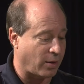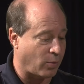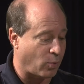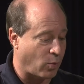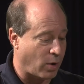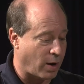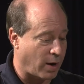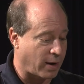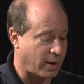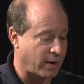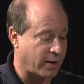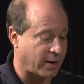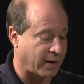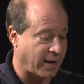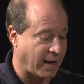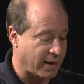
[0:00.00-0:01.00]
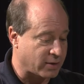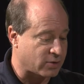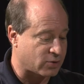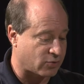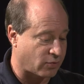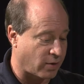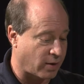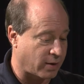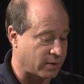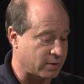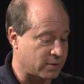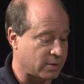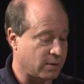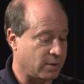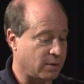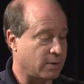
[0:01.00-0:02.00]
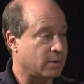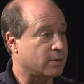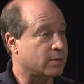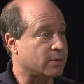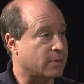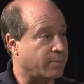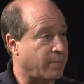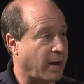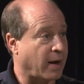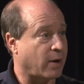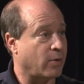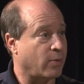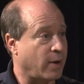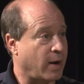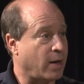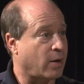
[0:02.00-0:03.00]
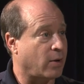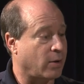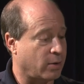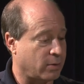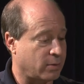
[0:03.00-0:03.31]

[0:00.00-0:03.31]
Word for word: a walk against drugs, tobacco, and alcohol.